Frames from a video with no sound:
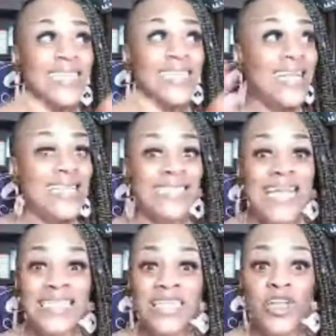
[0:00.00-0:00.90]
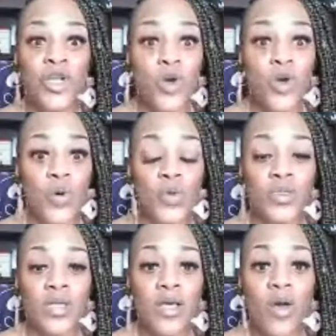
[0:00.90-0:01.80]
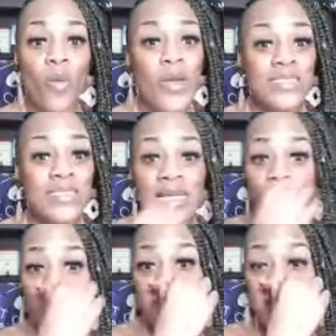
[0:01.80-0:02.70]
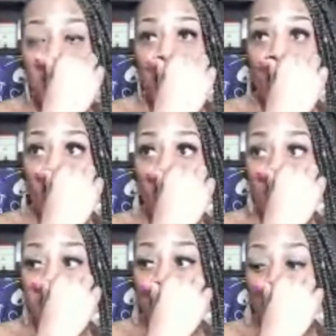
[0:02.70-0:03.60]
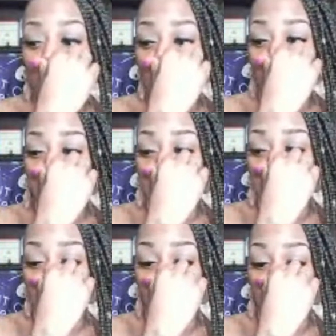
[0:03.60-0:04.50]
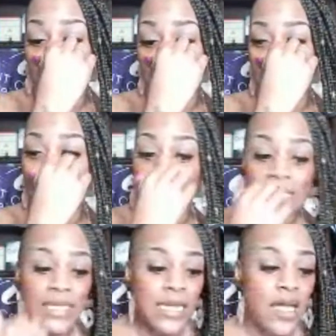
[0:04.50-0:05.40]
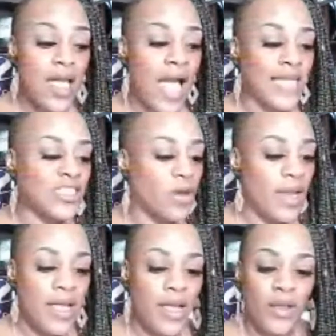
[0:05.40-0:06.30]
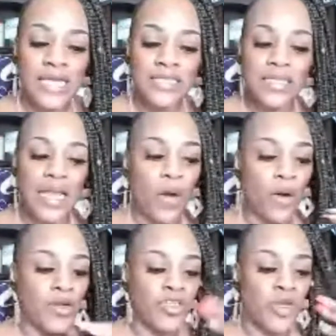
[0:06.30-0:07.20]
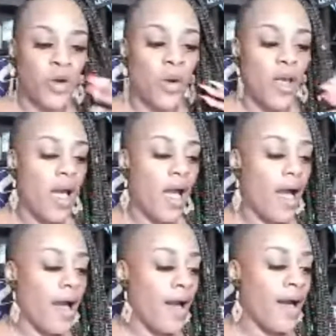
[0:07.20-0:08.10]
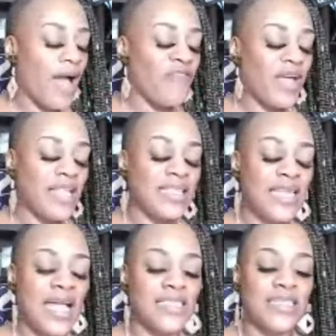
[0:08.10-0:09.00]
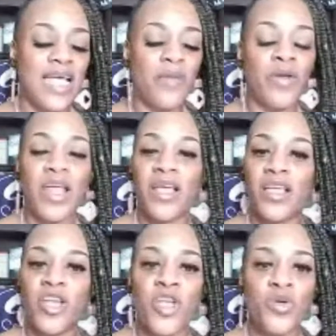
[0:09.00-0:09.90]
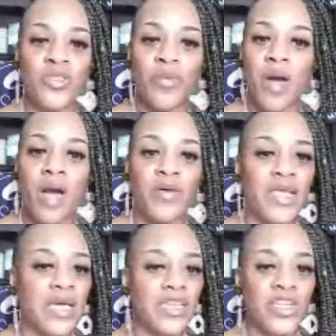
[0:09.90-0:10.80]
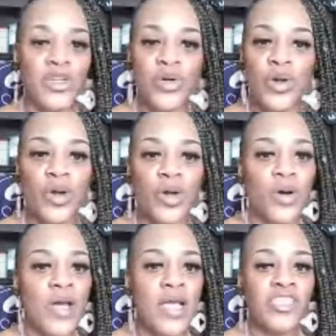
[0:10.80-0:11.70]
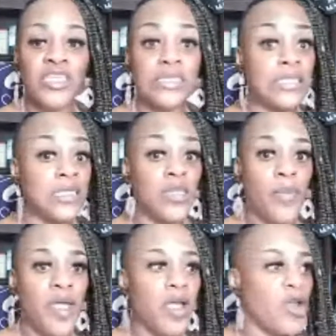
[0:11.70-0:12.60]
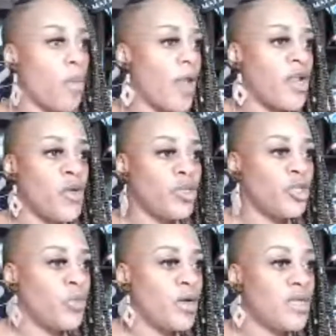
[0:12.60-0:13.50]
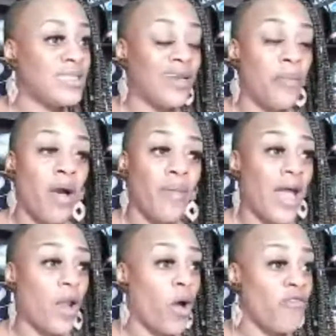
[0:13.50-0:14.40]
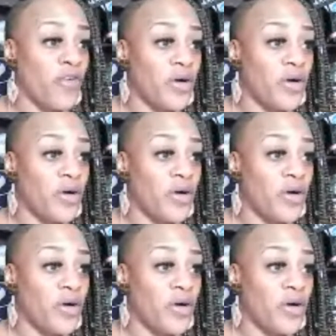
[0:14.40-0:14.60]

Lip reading: Right? We see these things in the news. We see it all the time. Y'all remember the story? What was the little girl named Haley? I saw that yesterday on the show. I forgot the last name, where they accused the mom of killing the little girl. She just disappeared. Nobody knew where she was. And then the mom got off on it